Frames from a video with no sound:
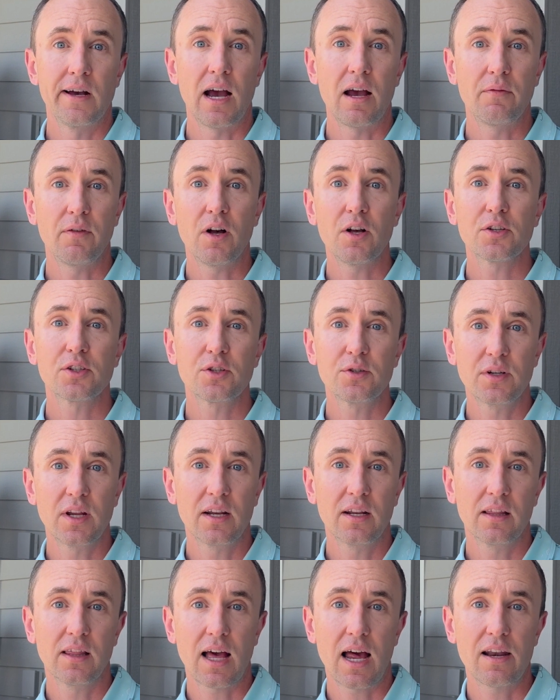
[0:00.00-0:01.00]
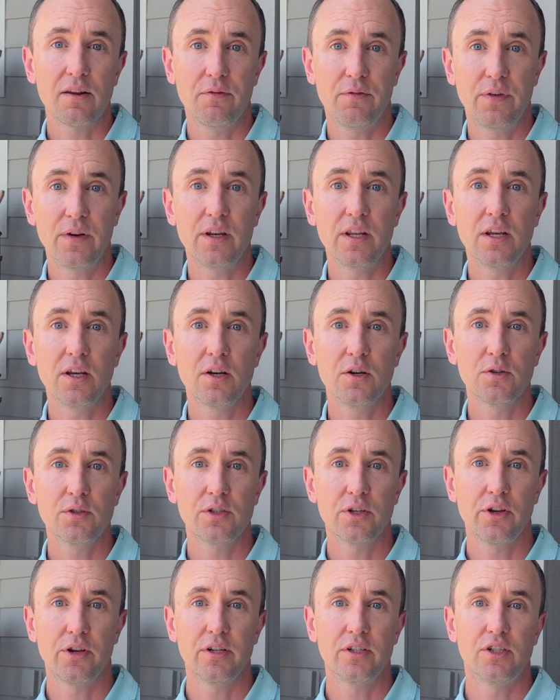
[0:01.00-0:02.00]
I've also done a lot of
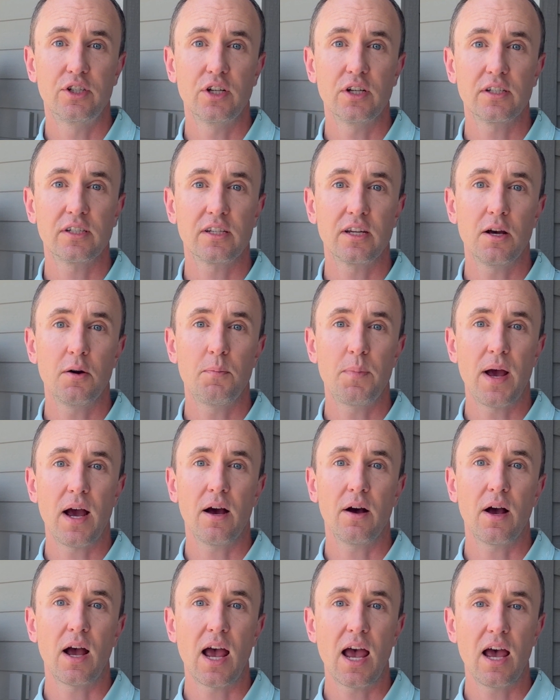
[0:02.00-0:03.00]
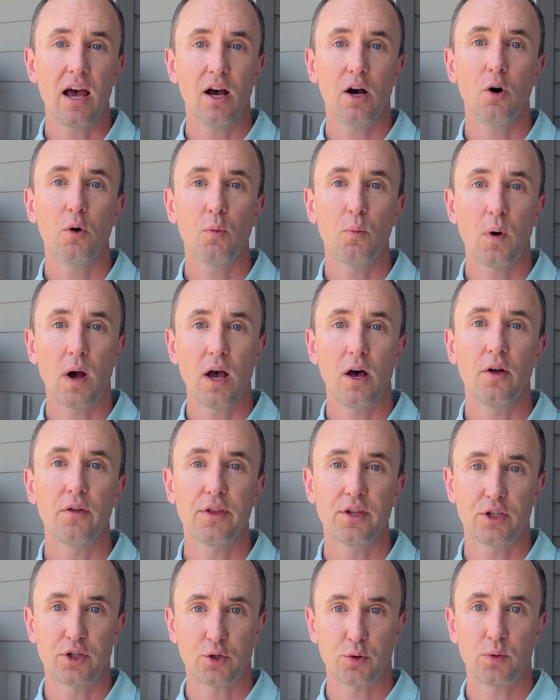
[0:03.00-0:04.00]
videos just about how well
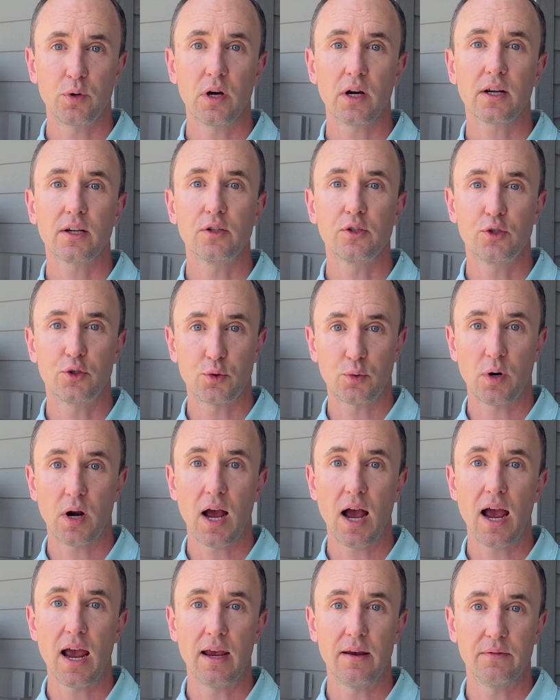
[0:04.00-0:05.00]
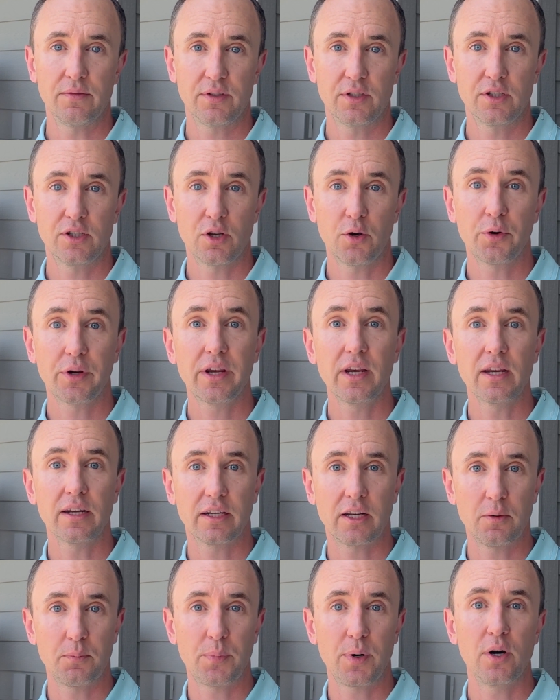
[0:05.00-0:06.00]
the truck drives. So
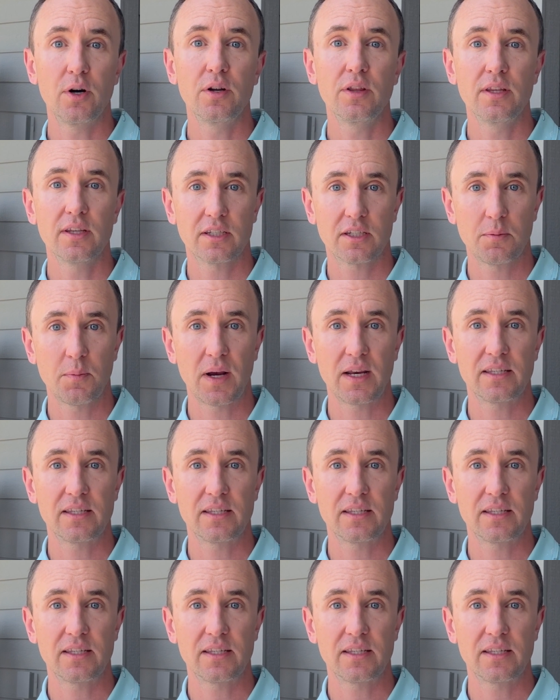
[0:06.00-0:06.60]
again, comparing this to